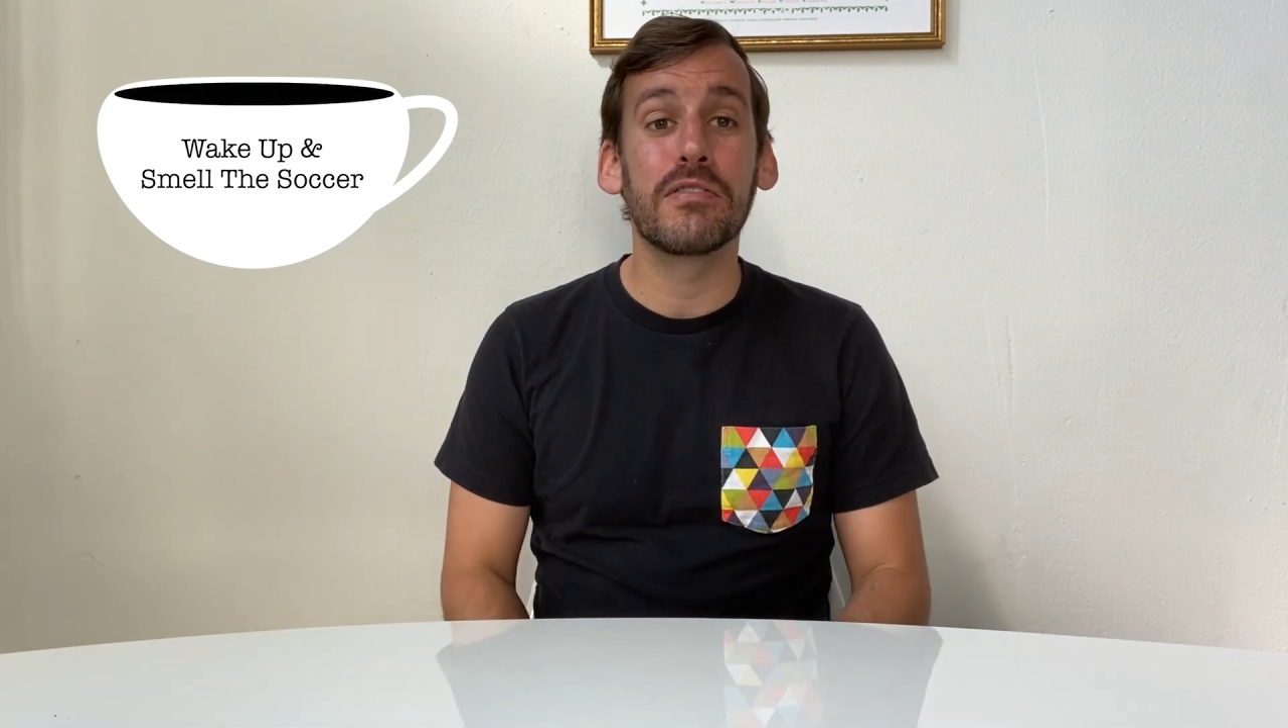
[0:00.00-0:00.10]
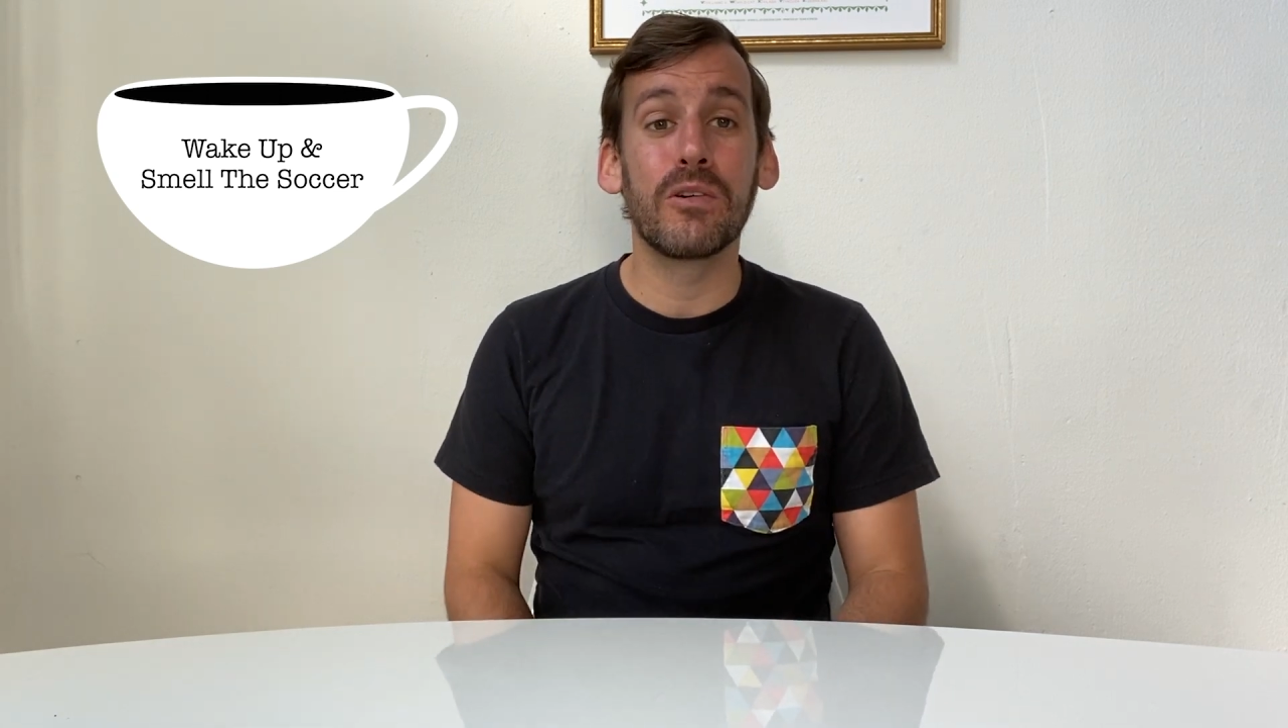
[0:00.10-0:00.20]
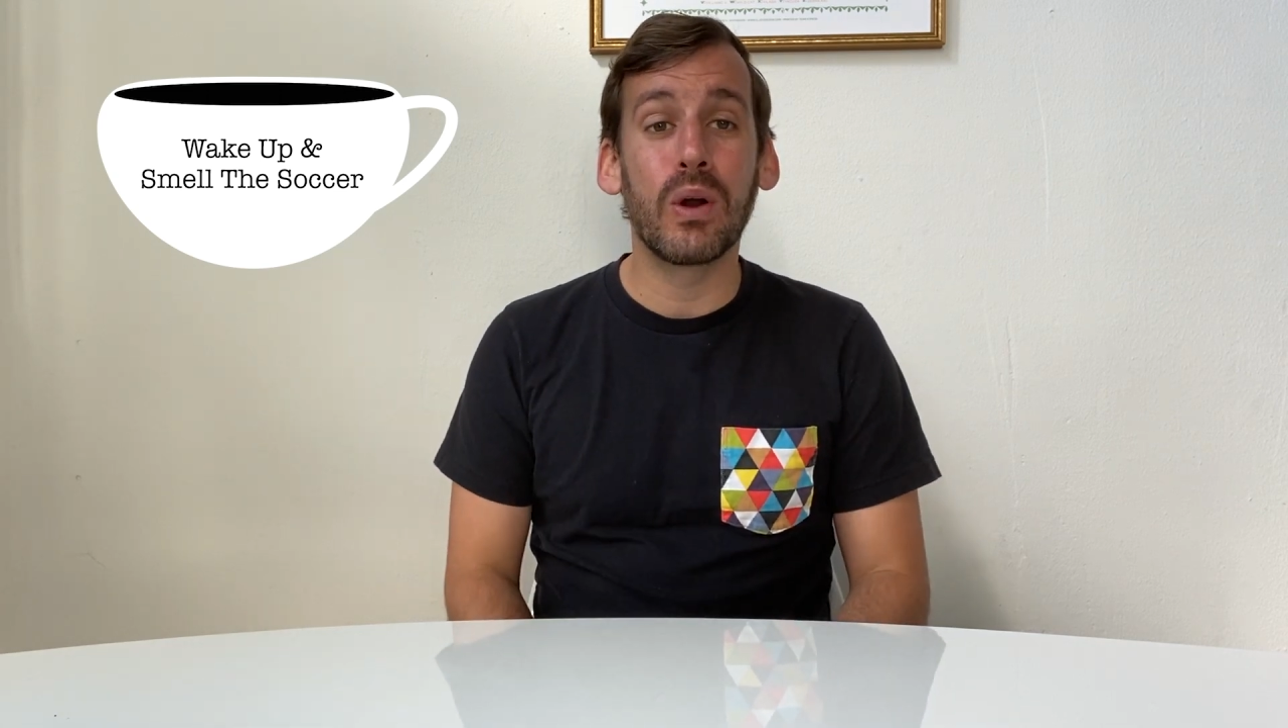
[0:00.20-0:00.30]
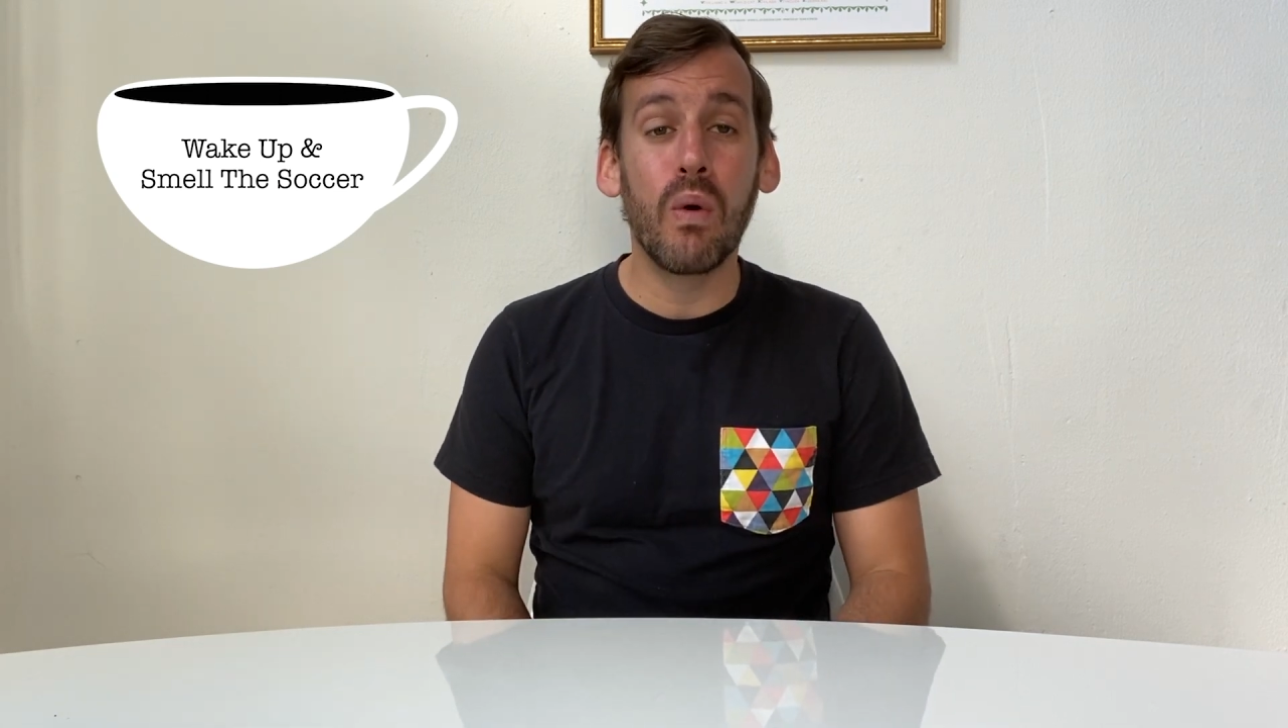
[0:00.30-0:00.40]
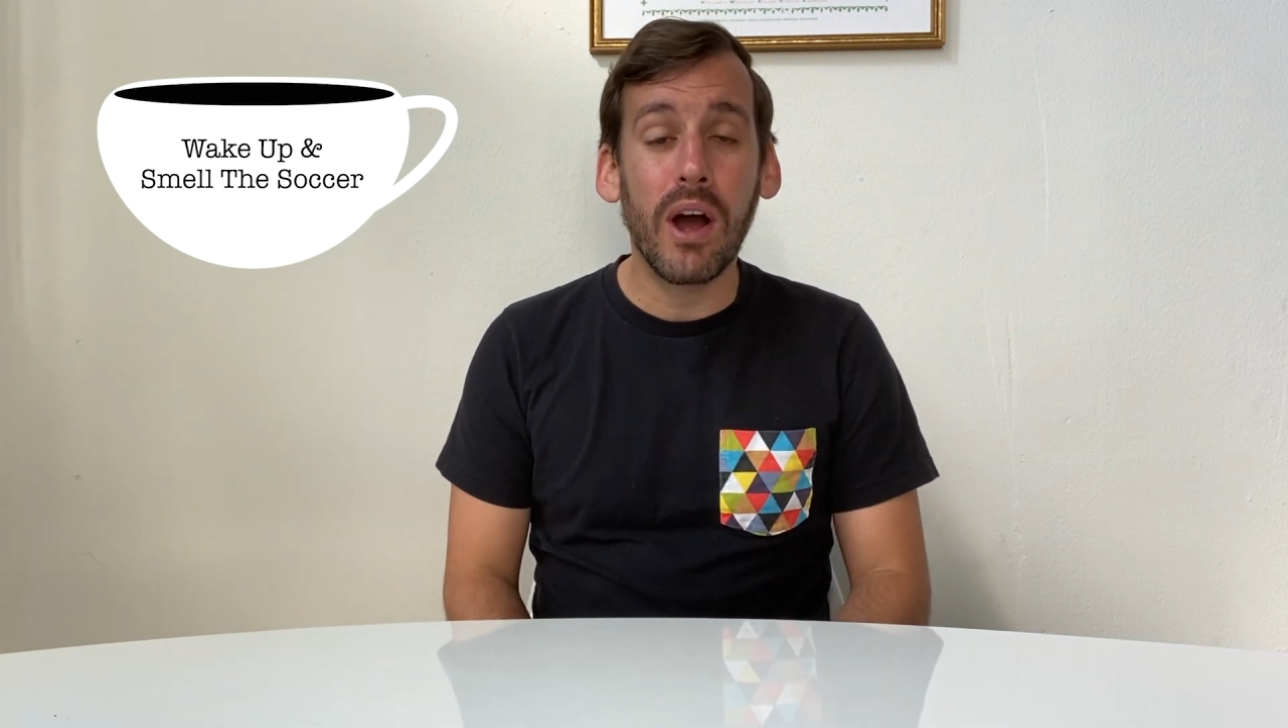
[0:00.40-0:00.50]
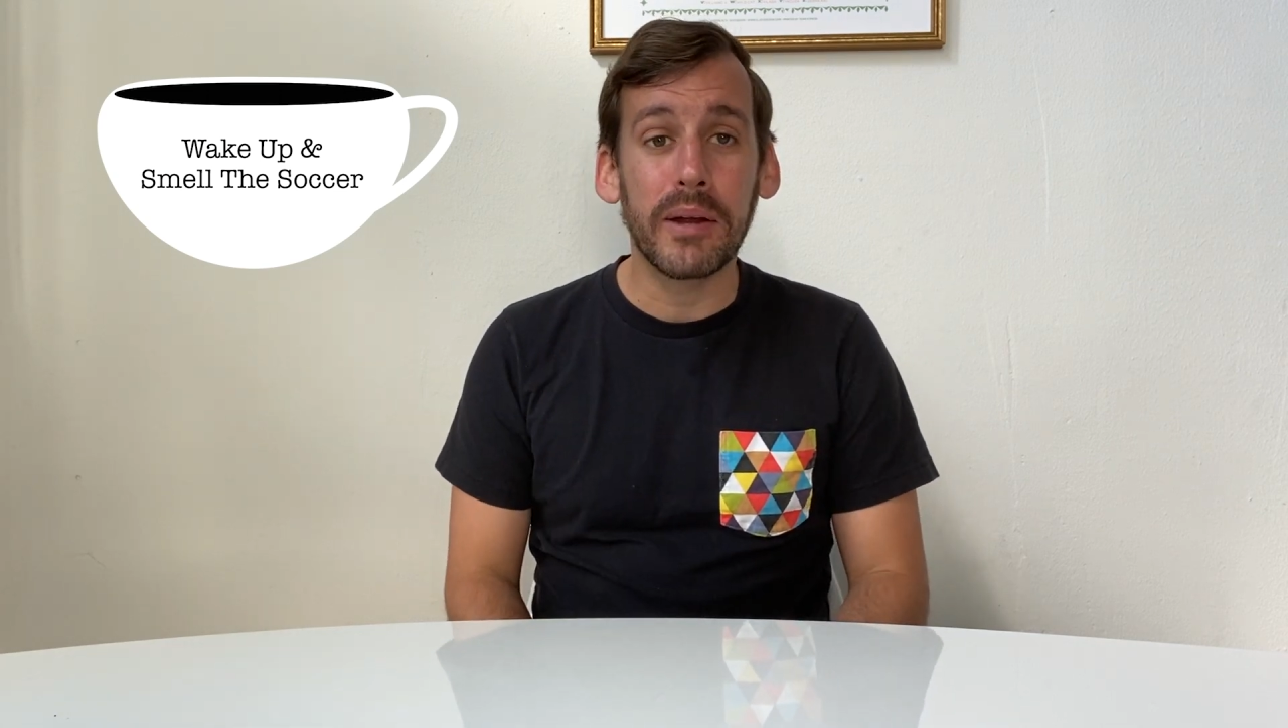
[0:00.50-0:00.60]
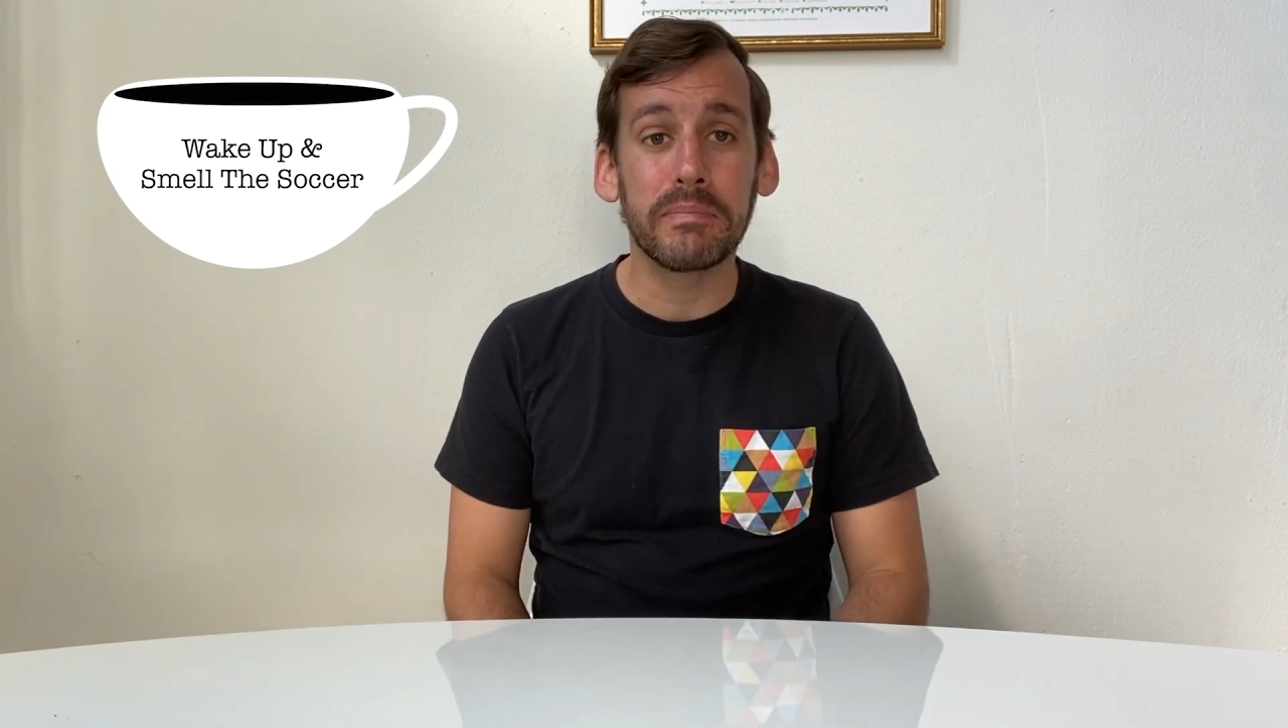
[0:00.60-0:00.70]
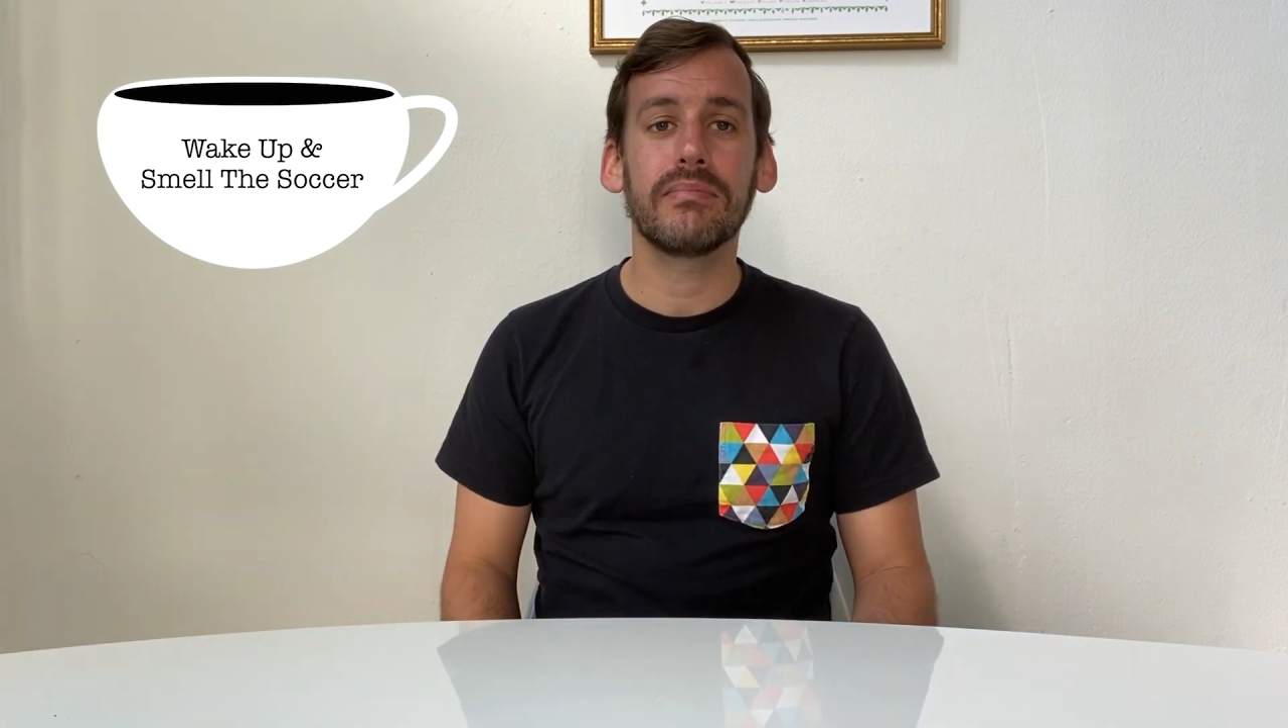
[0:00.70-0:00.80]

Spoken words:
Uruguay.